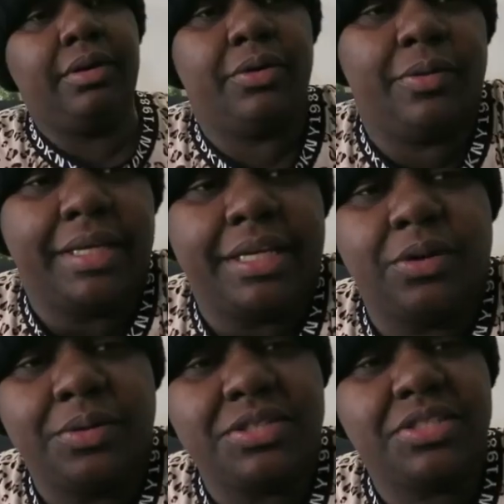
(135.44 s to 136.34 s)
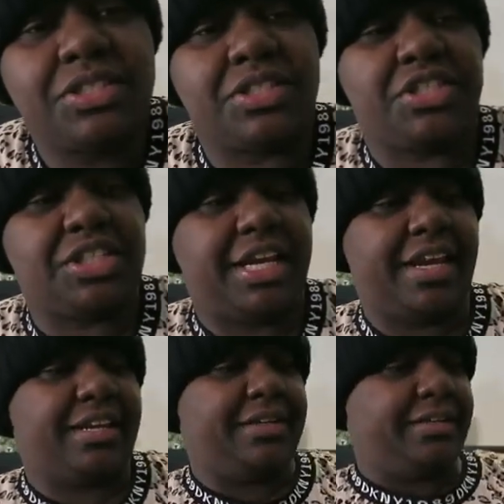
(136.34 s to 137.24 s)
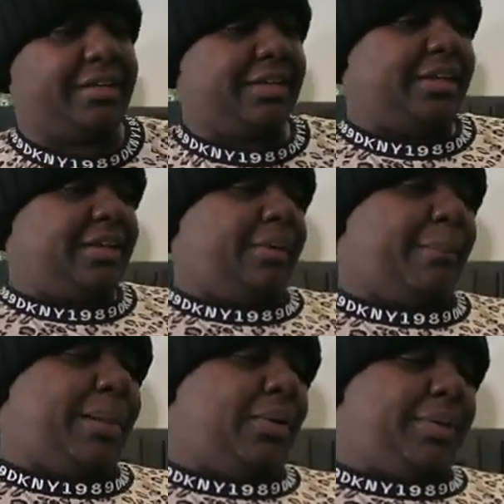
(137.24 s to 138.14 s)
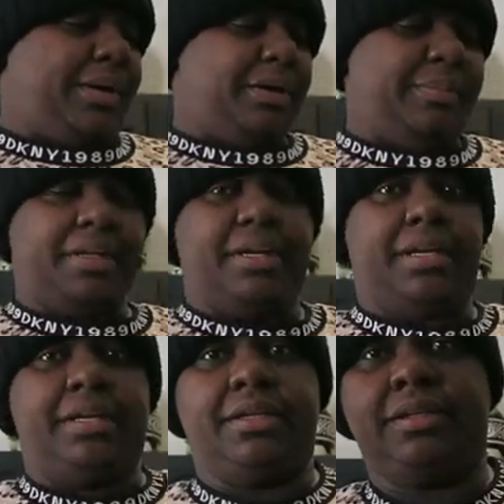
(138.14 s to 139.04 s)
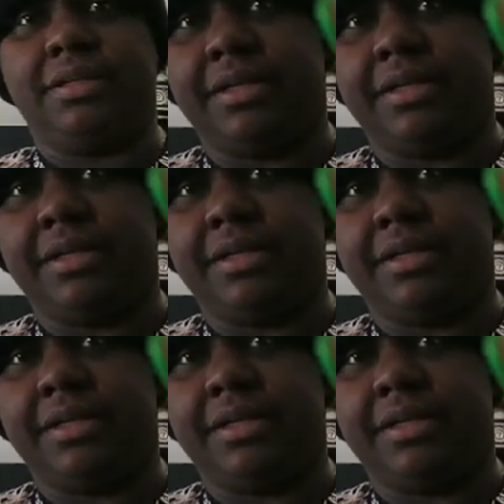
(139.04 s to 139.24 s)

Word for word: Lord, here go the sister chat. Blowing up, honey. Look